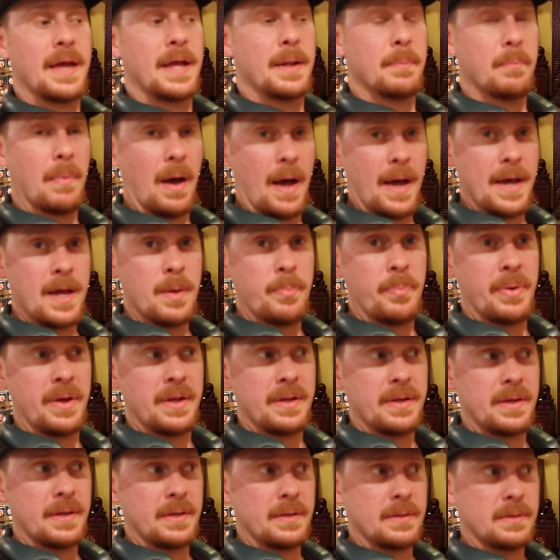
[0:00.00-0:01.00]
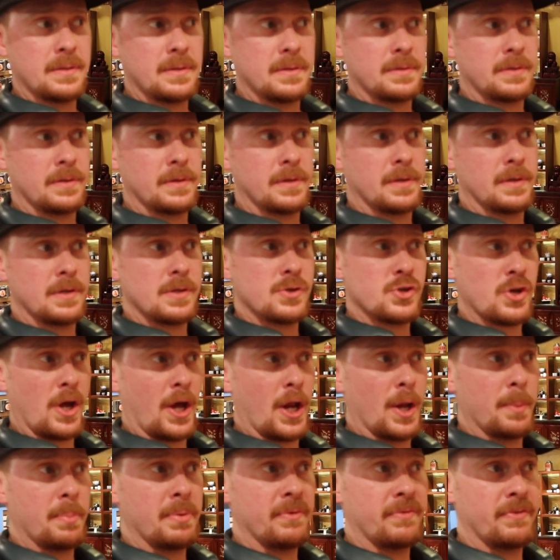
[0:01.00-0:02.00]
In my opinion, the
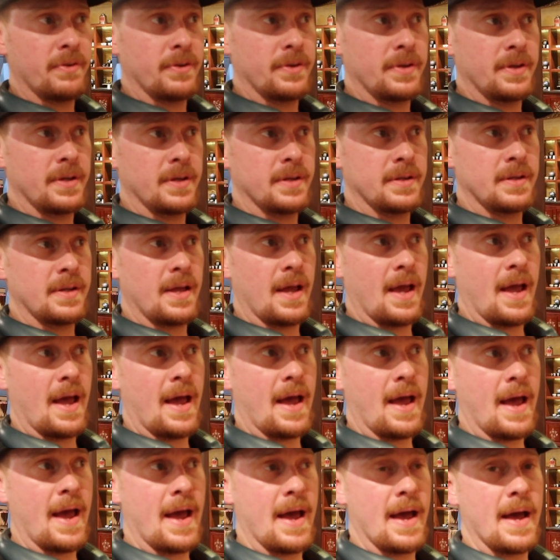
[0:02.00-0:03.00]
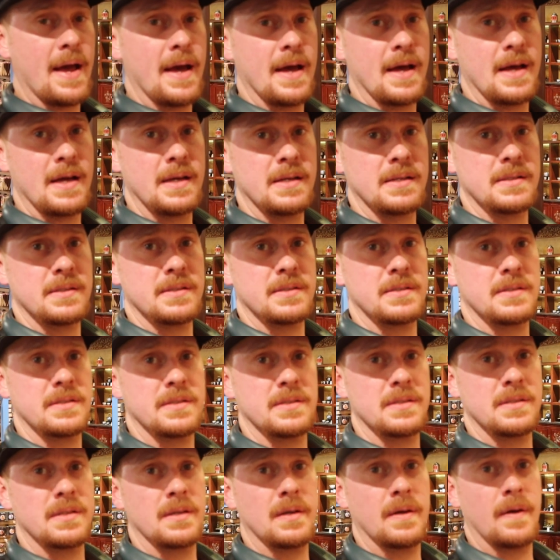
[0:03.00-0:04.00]
China Pavilion
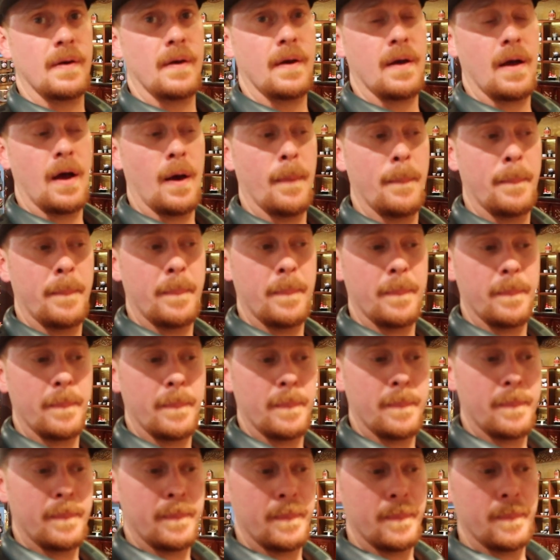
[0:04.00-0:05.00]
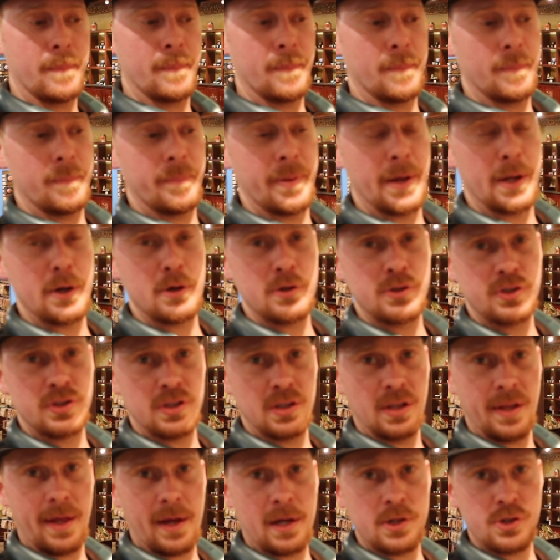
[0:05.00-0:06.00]
has a better
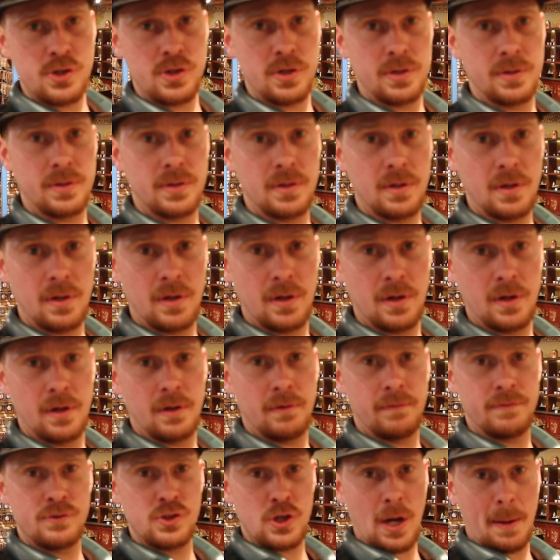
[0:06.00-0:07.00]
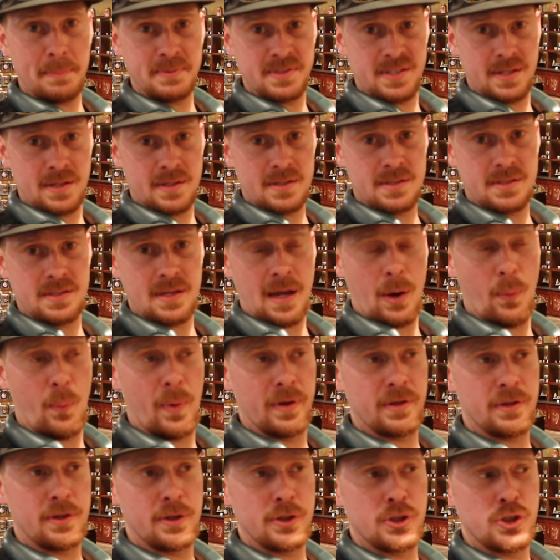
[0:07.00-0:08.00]
selection of chopsticks. I
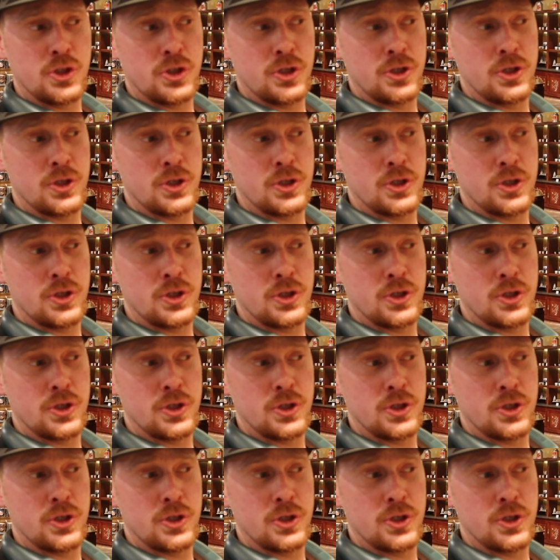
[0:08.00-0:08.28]
went to the